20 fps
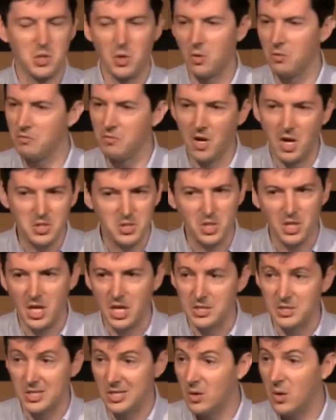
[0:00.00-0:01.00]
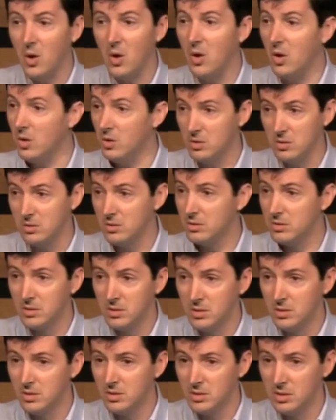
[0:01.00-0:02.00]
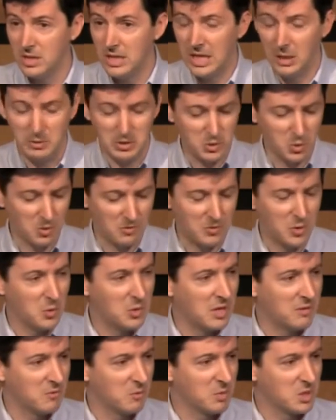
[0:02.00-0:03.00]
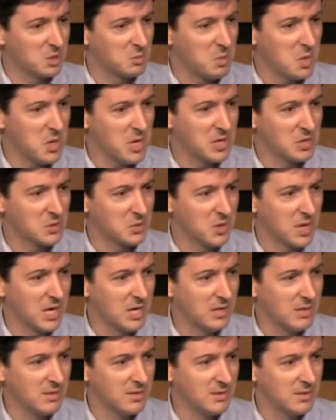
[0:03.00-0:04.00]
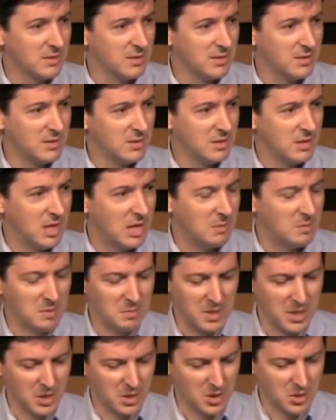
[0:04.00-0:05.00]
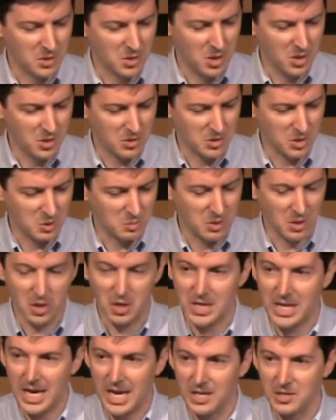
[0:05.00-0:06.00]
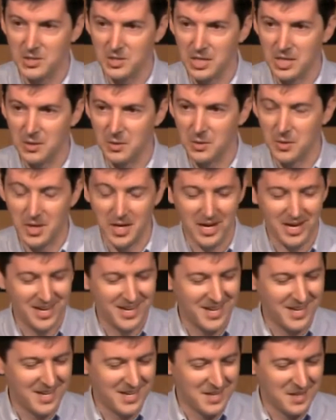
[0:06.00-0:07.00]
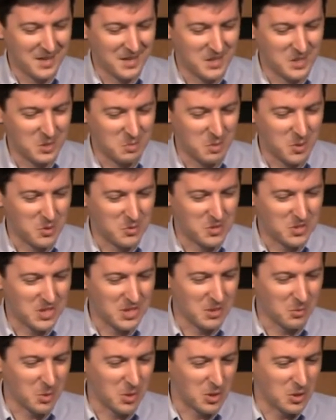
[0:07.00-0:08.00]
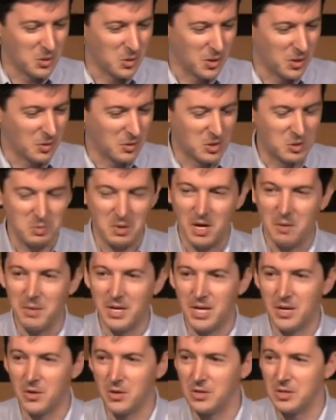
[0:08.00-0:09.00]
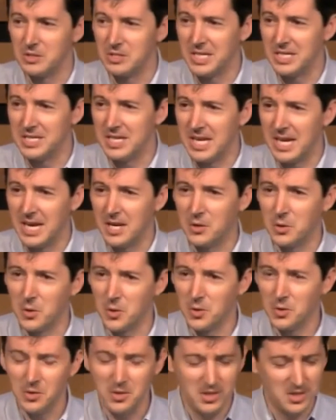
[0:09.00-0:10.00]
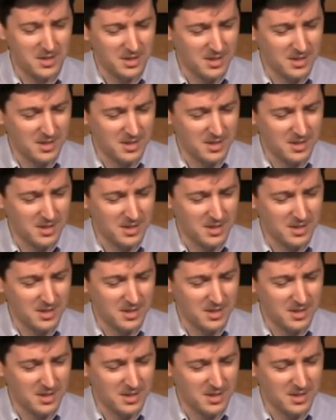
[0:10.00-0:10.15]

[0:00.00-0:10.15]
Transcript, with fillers: don't fossilize at all. And we sort of know that from experience, right? I've been picking on dogs, let's pick on cats now, okay? Let's suppose that we're going to do a little experiment here on our dead cat Earl.